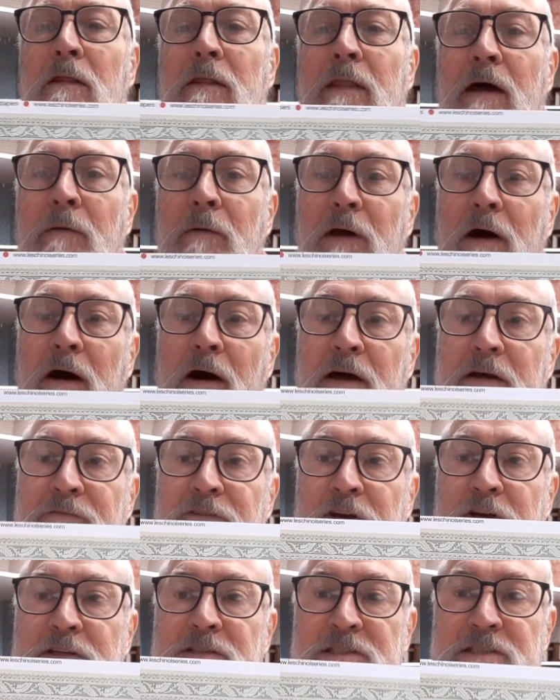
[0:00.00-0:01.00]
there we are, if
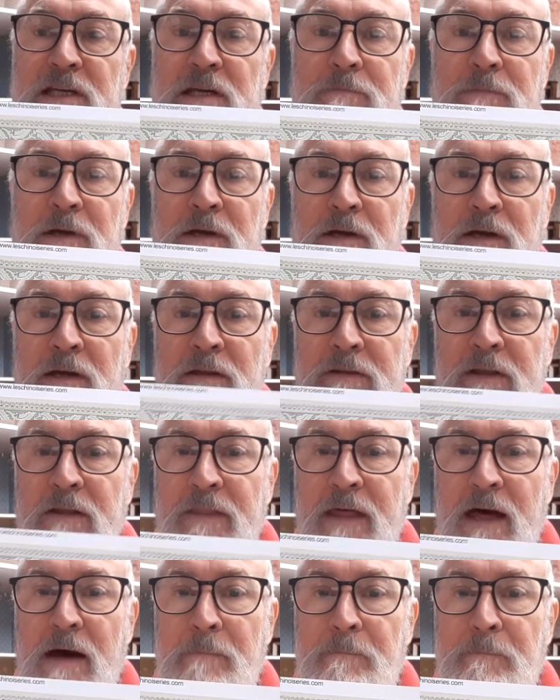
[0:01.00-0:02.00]
you can see that they're